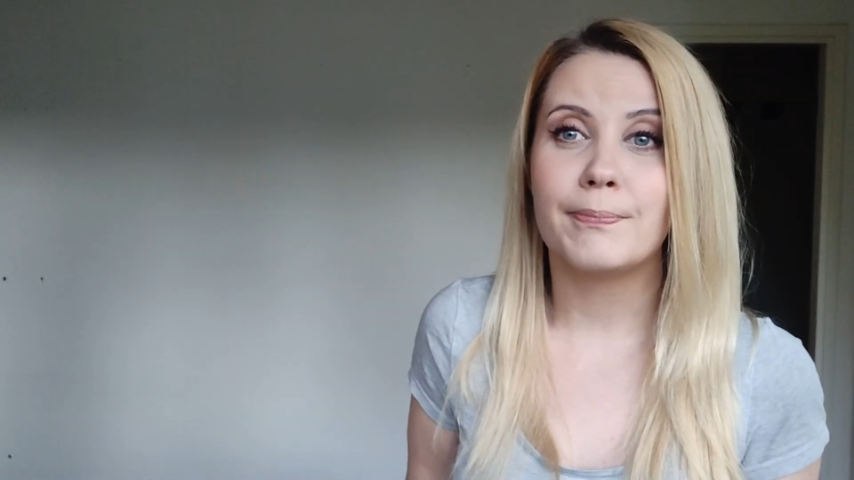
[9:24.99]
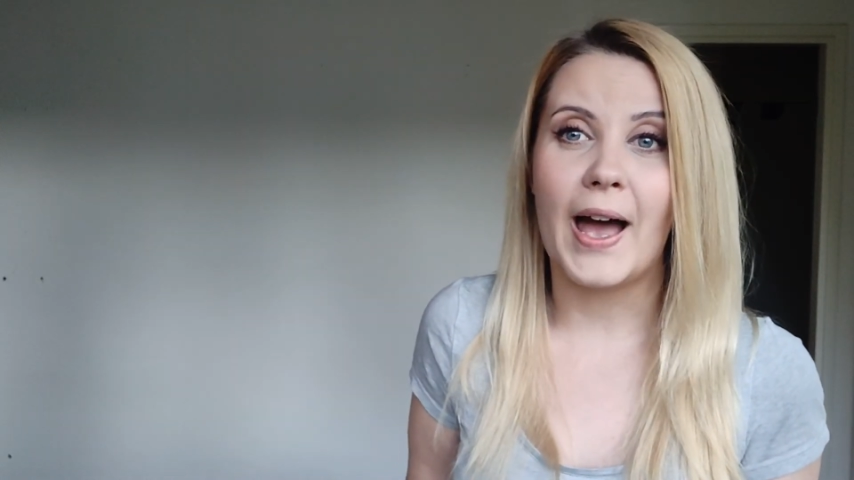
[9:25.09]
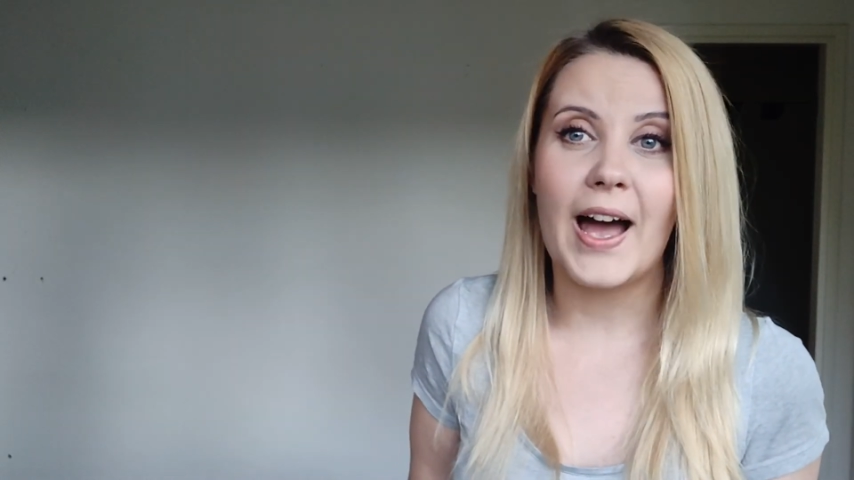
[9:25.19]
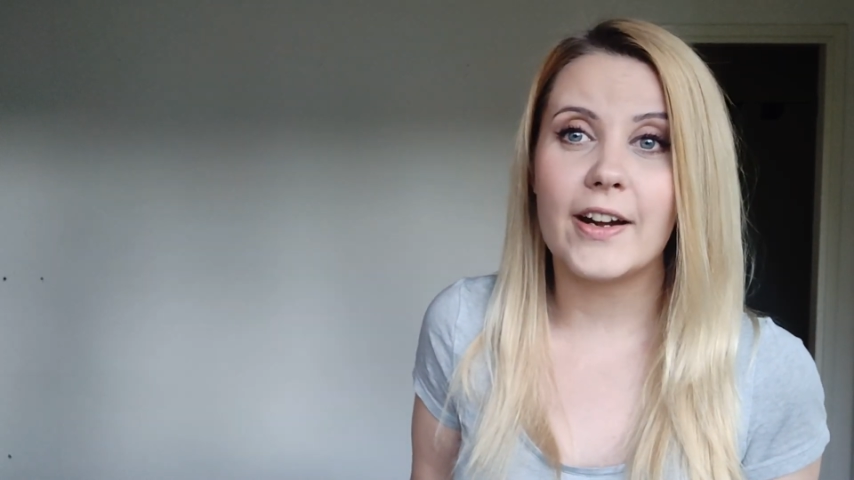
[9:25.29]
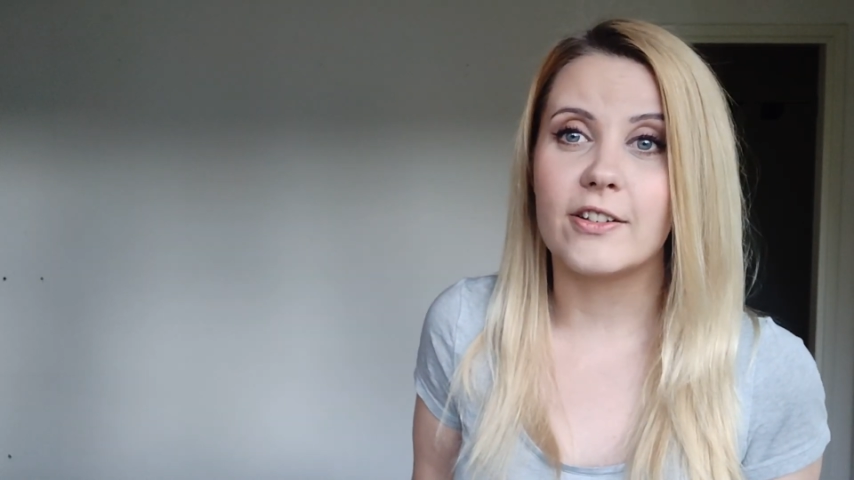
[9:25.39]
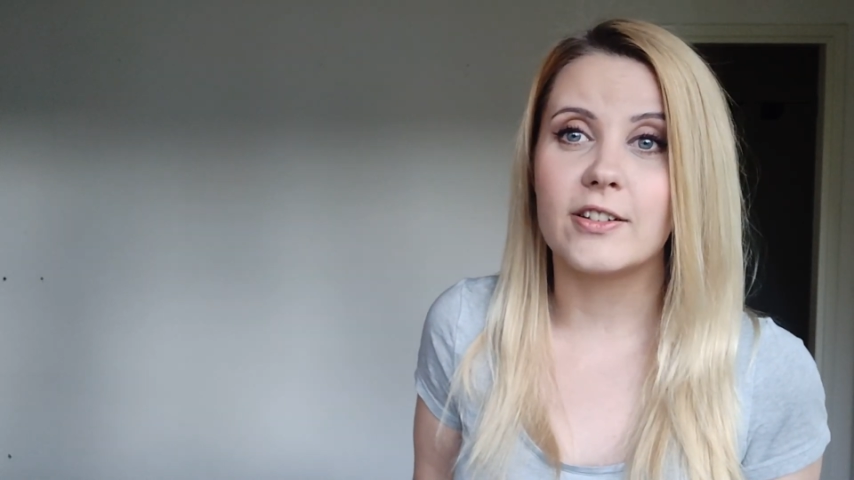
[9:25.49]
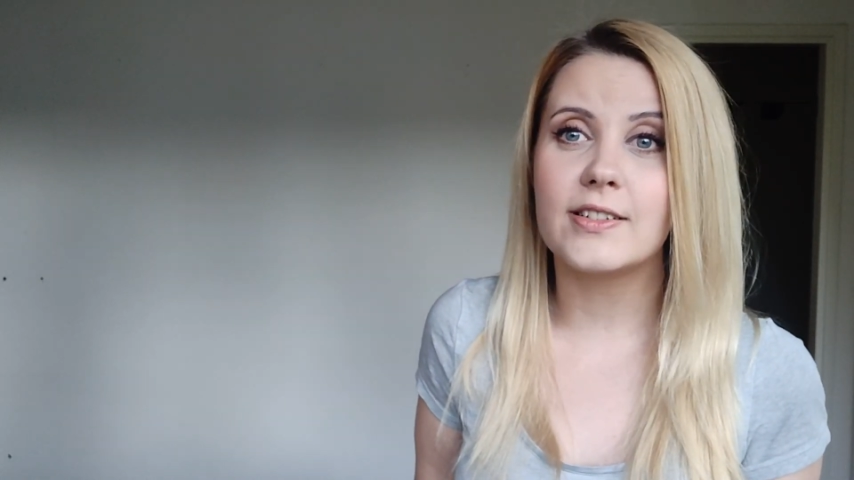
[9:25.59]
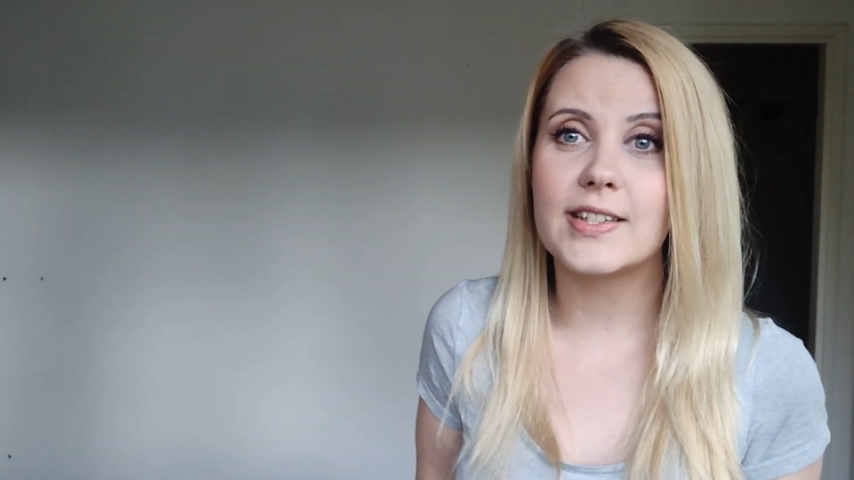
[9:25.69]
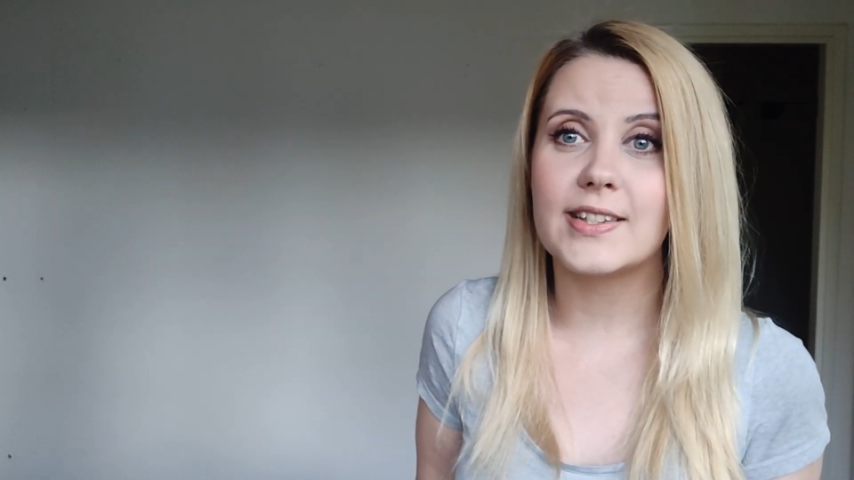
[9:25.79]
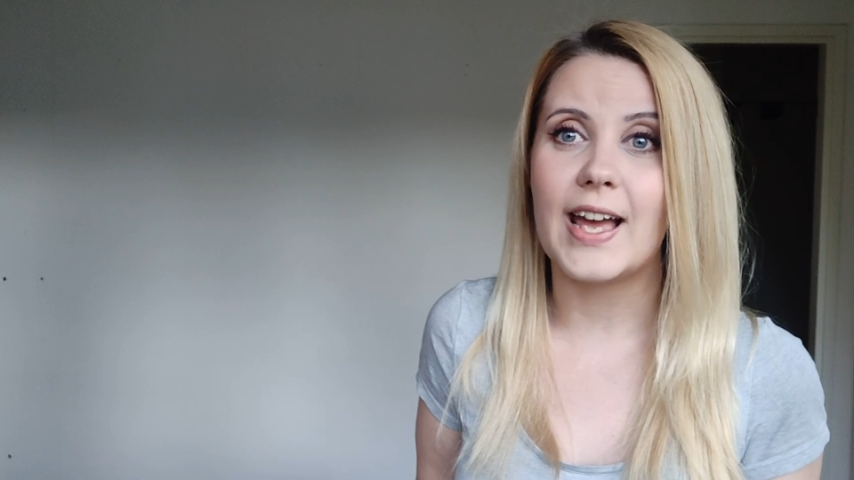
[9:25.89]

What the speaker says: patterns